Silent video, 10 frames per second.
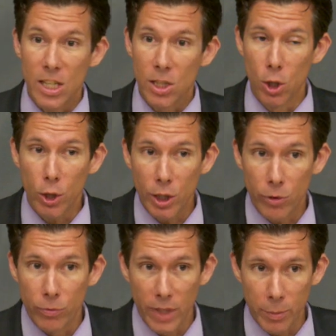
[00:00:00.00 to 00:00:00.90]
Look at
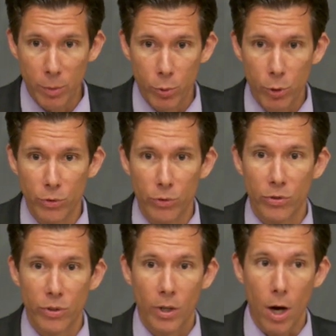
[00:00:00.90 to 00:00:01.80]
Vladimir
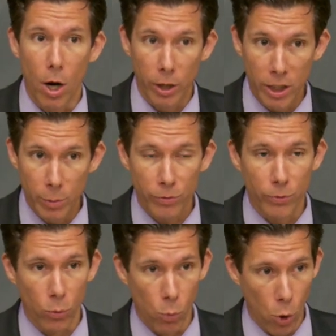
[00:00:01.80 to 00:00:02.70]
Putin's argument
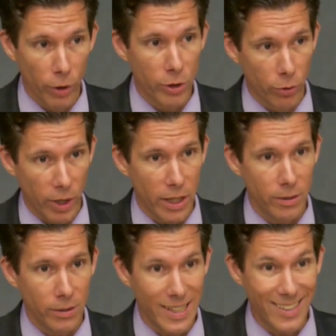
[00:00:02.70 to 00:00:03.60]
for war in
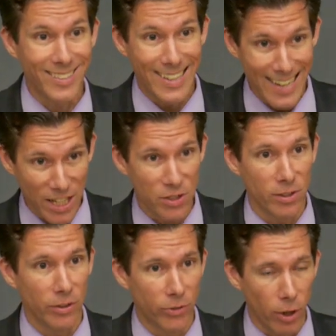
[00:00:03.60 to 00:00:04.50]
Ukraine. It's a
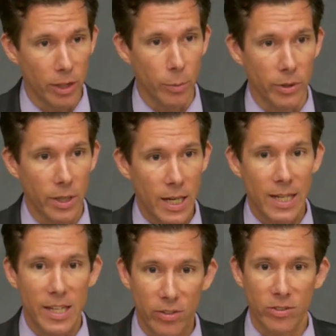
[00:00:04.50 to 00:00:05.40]
nationalist argument.
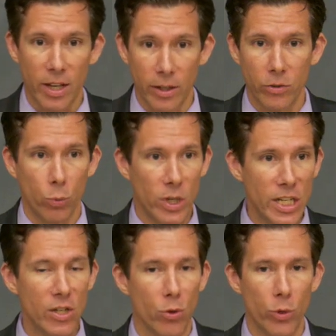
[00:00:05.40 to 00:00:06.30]
He says we
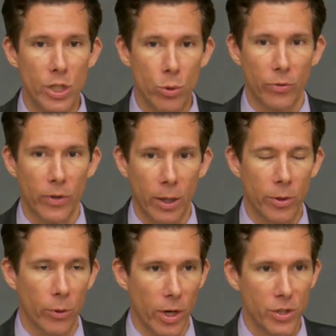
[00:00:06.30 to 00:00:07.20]
need to reunify with
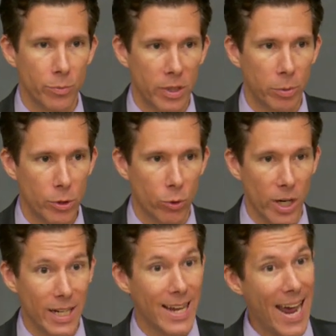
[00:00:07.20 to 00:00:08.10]
the Russian people in
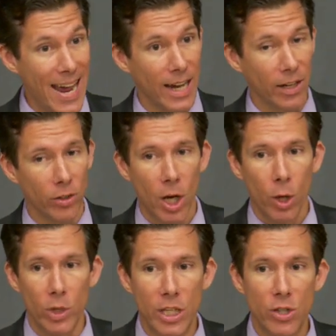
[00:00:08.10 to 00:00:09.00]
Ukraine and
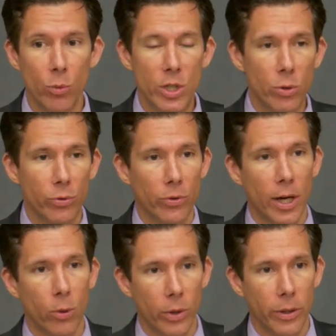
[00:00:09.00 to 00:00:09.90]
we need to
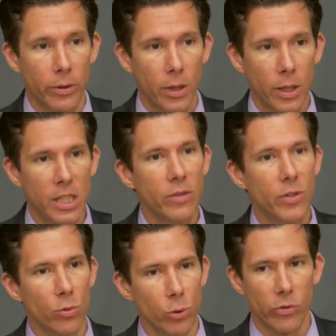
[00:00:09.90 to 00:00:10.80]
reunify with
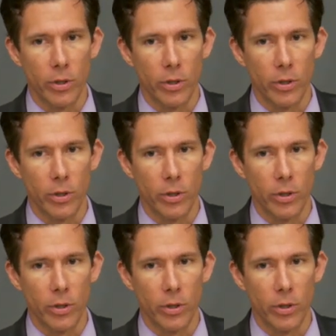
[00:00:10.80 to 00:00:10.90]
and Rus,